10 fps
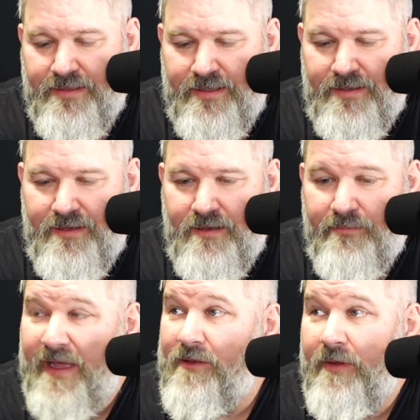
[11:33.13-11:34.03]

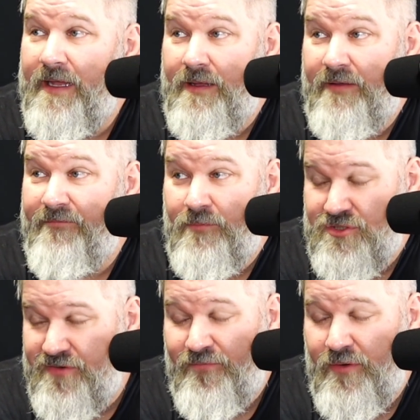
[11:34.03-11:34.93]
And by the way, if it
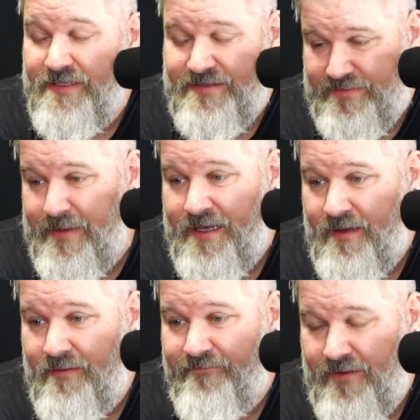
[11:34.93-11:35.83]
was your voice
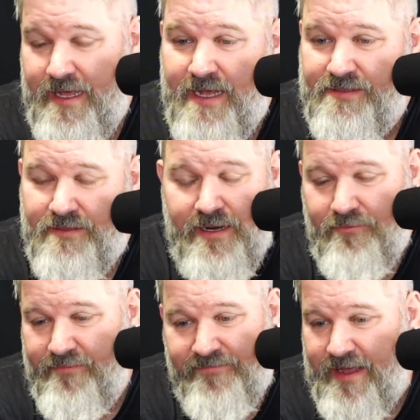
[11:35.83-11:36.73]
speaking for the actor, I
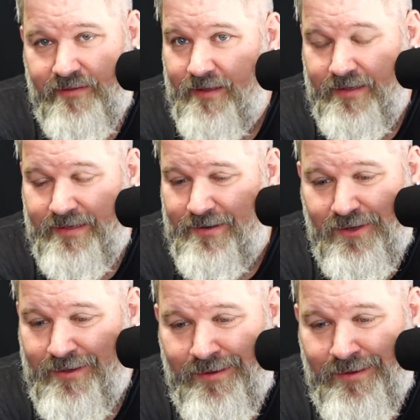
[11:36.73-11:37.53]
would have not liked it at all.